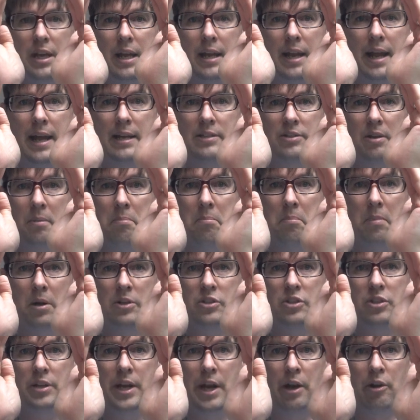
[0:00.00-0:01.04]
It has a
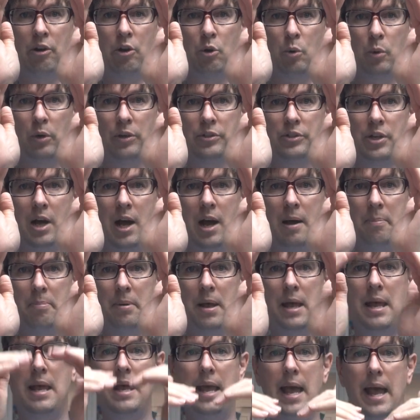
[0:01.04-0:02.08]
much narrower top
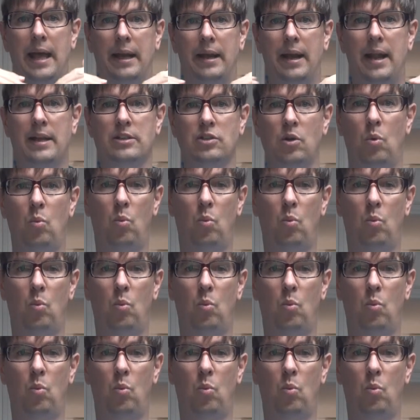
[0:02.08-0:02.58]
and it has a